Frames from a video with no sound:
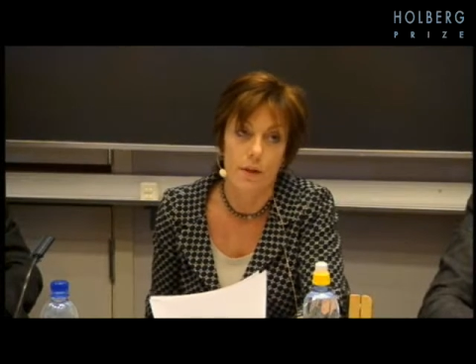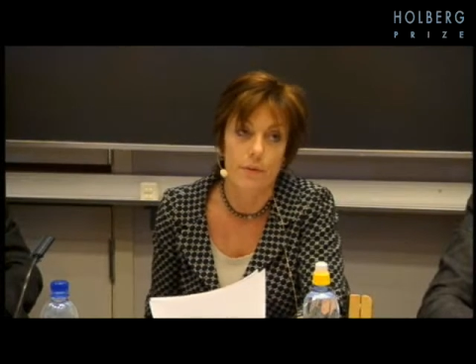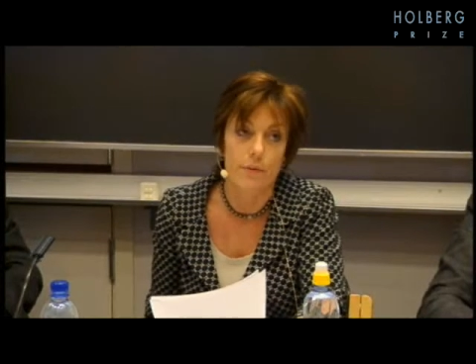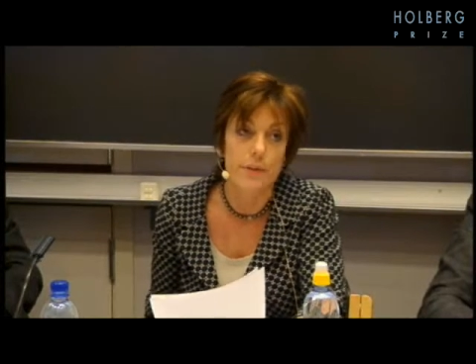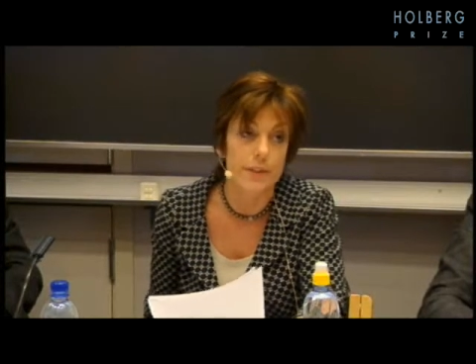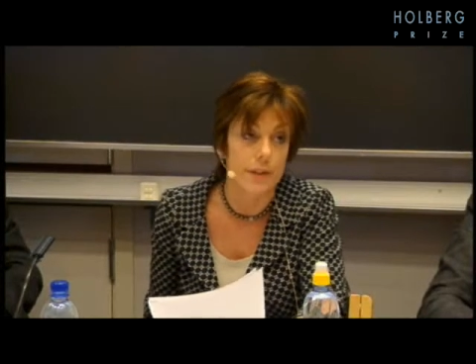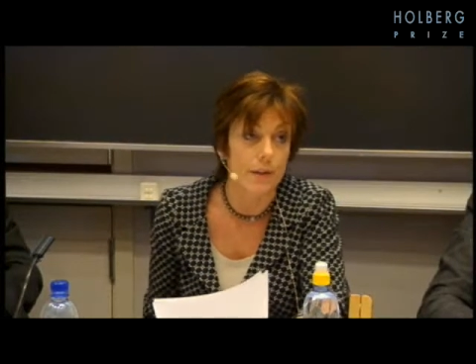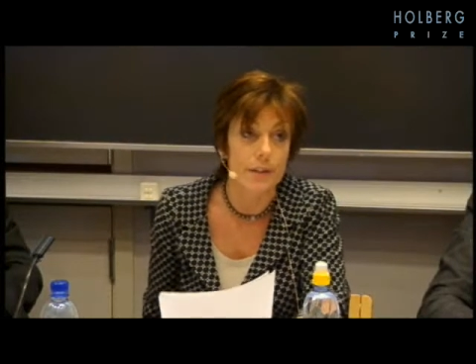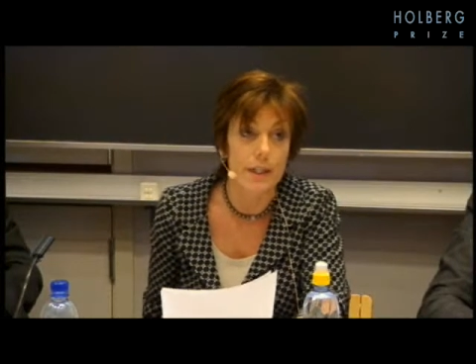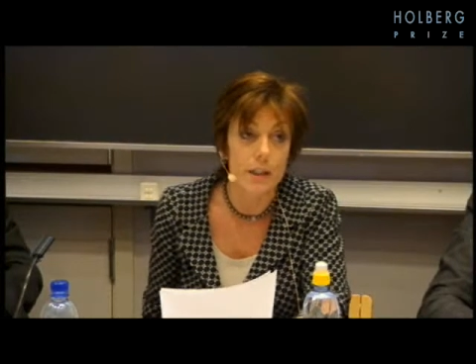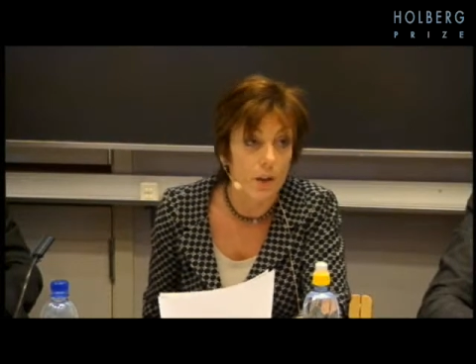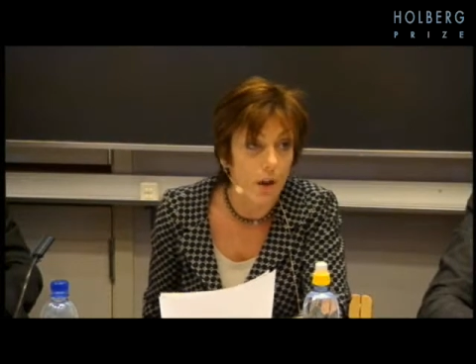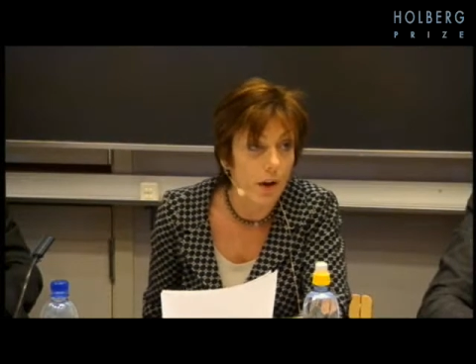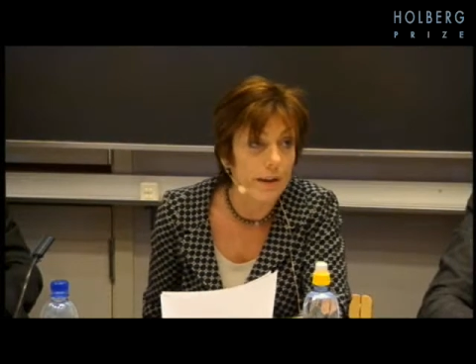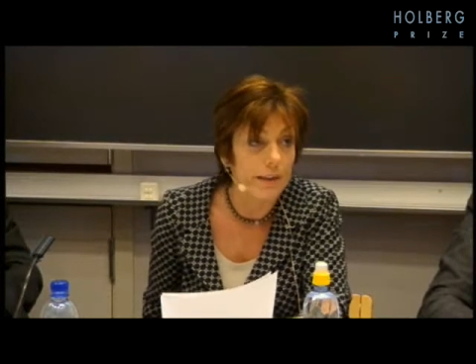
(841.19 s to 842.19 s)
the
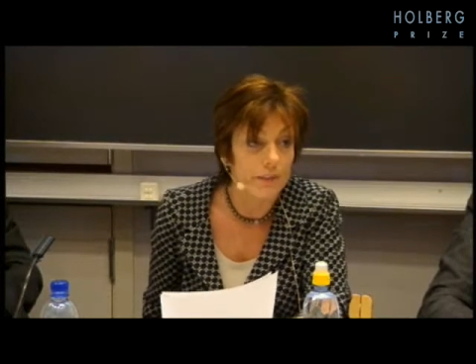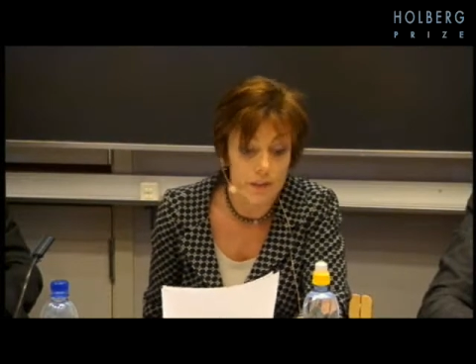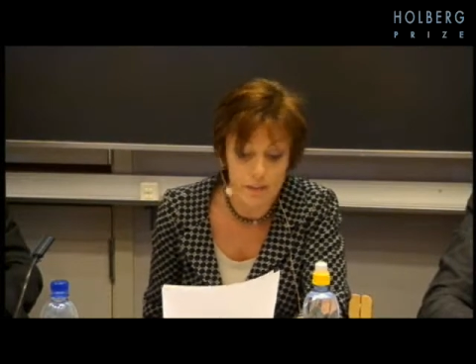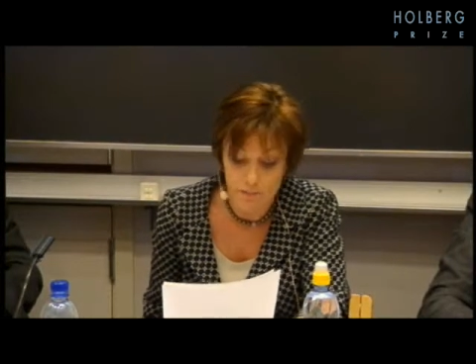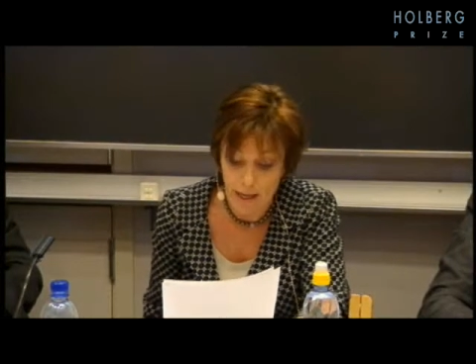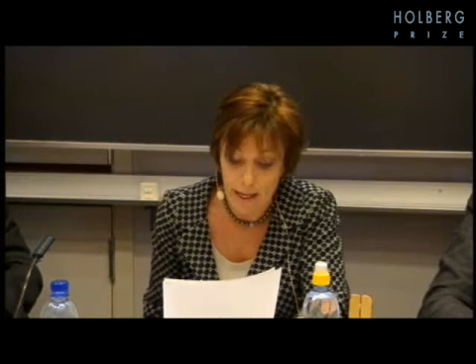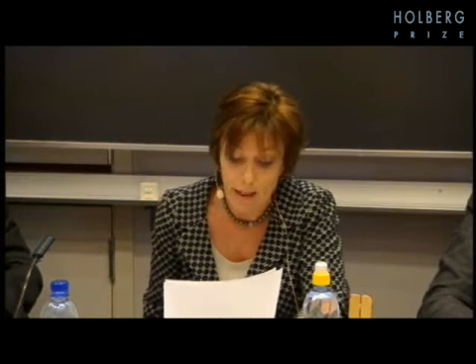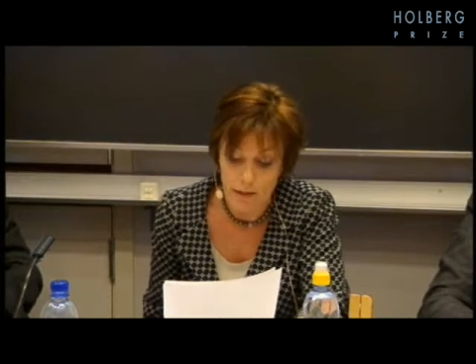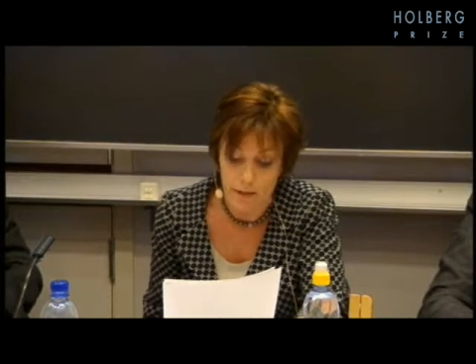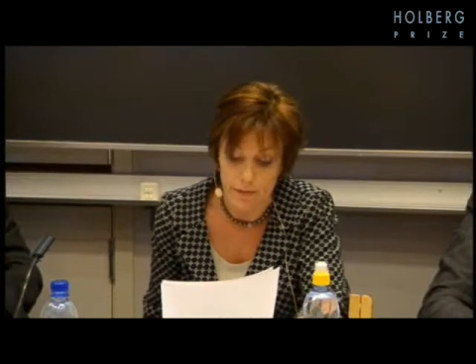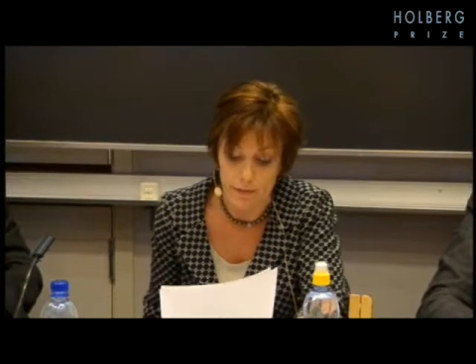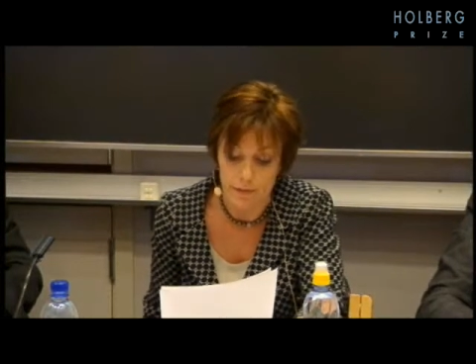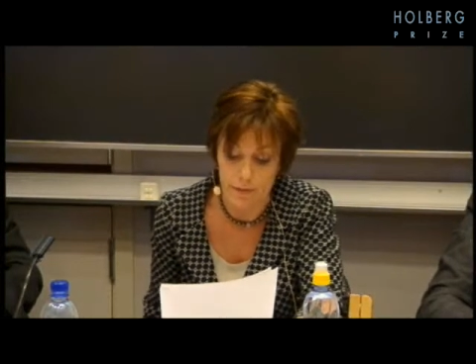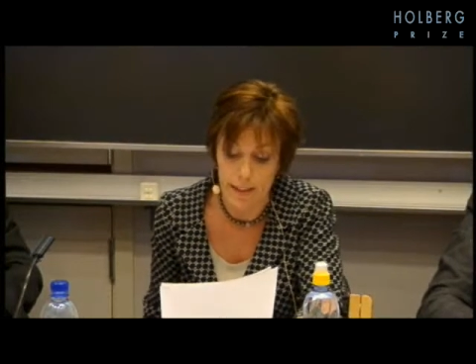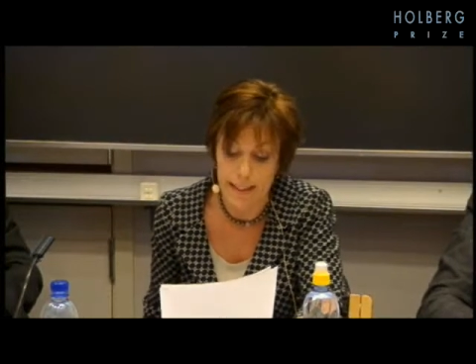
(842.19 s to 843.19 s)
resulting law is
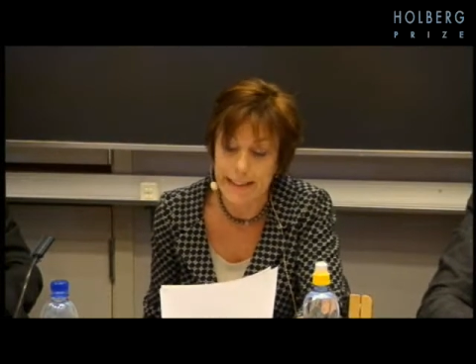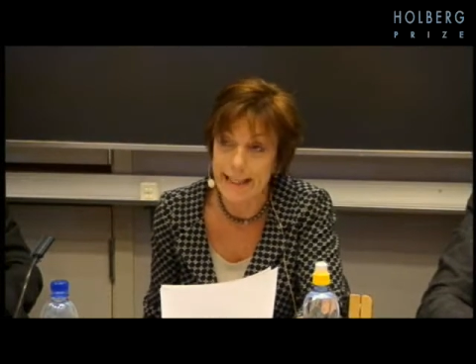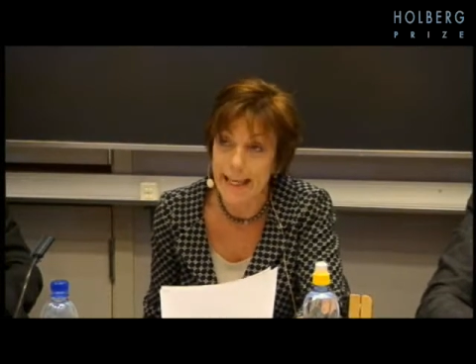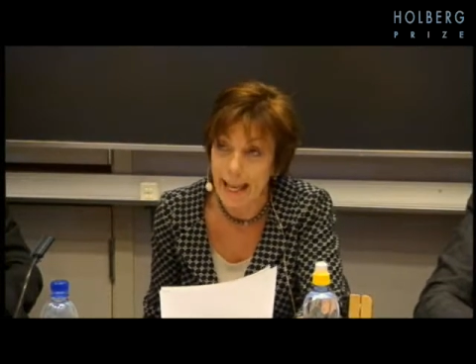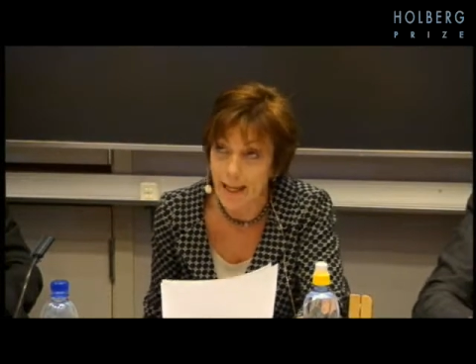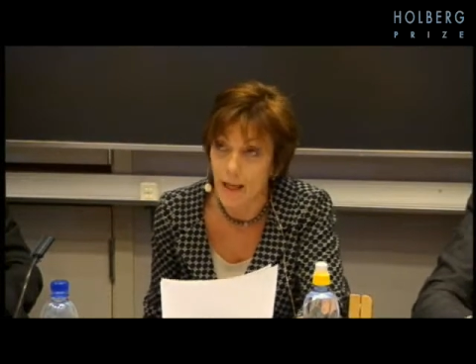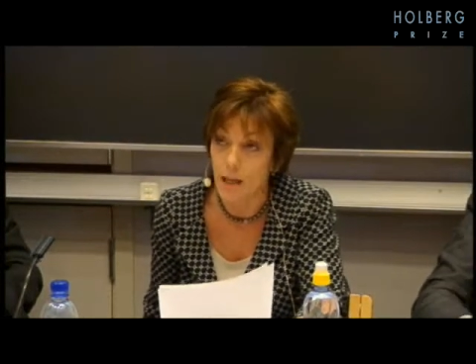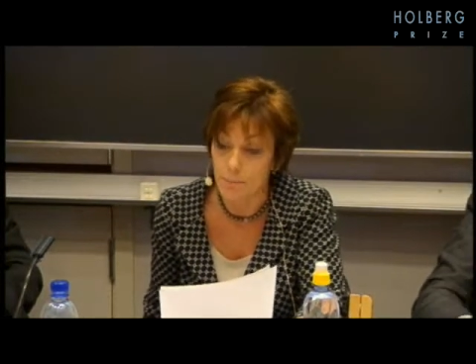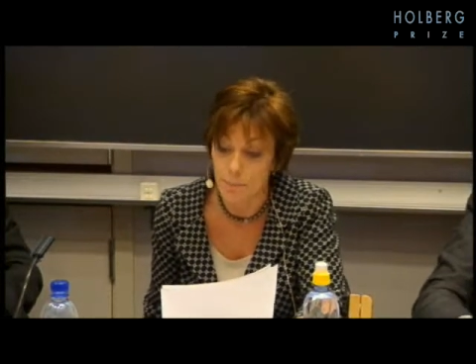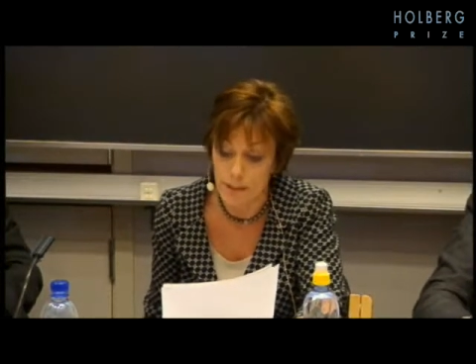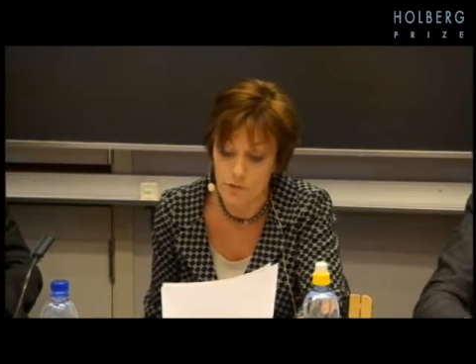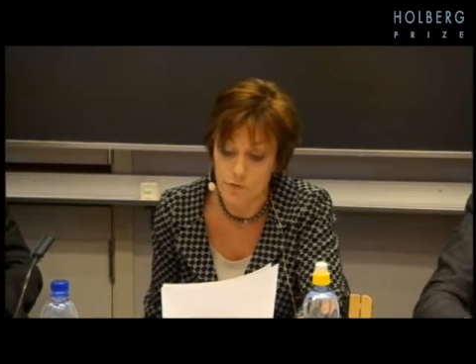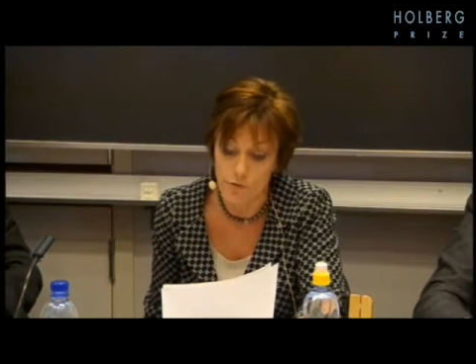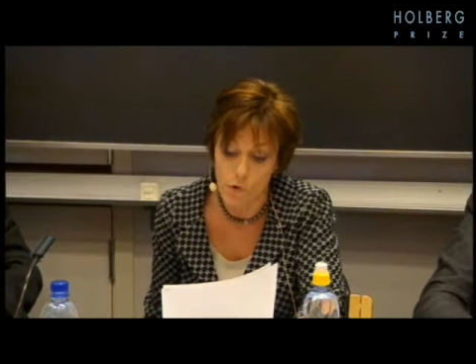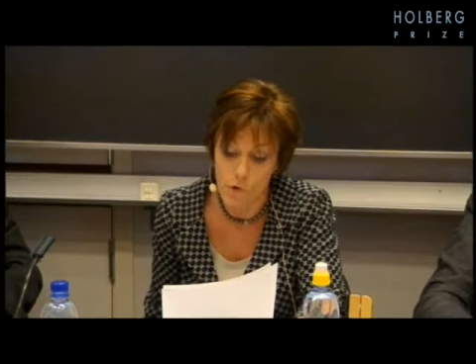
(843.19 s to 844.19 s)
invalid. It cannot be
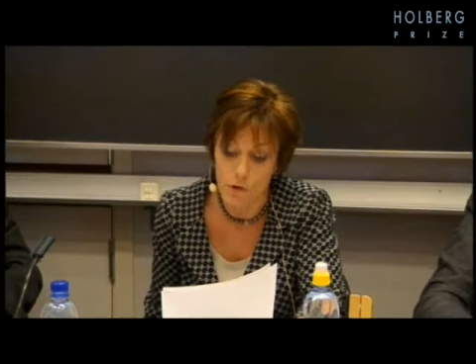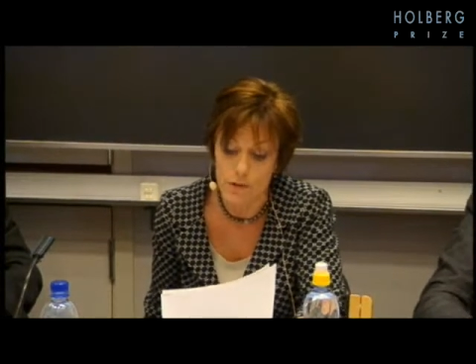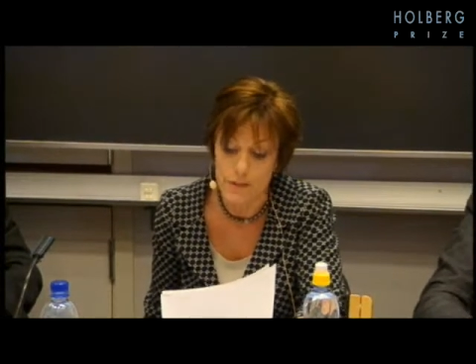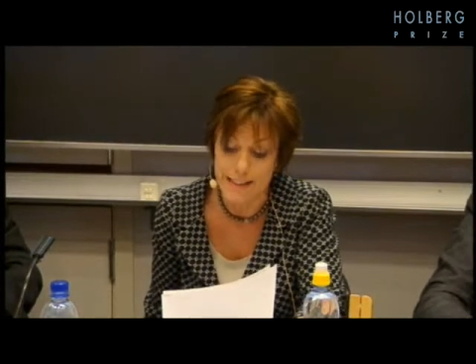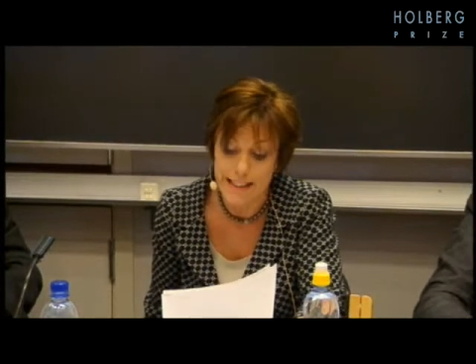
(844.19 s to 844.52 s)
enforced,